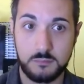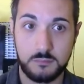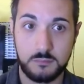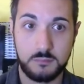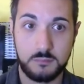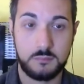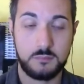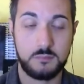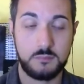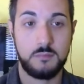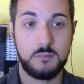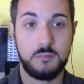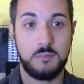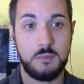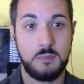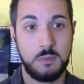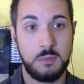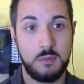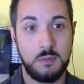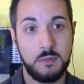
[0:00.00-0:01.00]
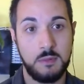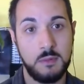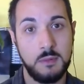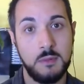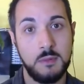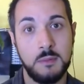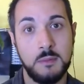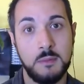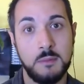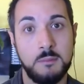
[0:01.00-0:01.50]

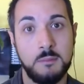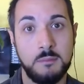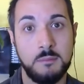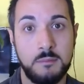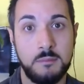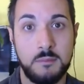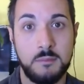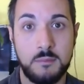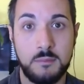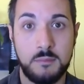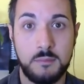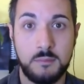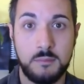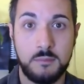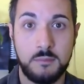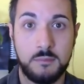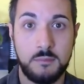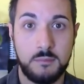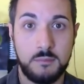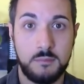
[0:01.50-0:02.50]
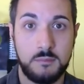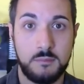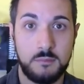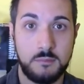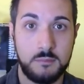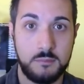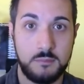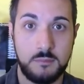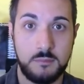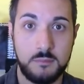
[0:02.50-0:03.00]

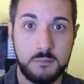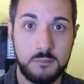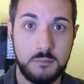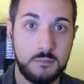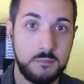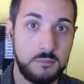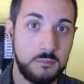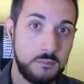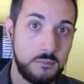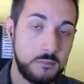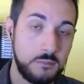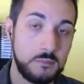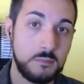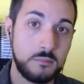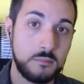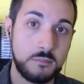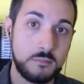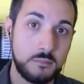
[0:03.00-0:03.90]
(not speaking)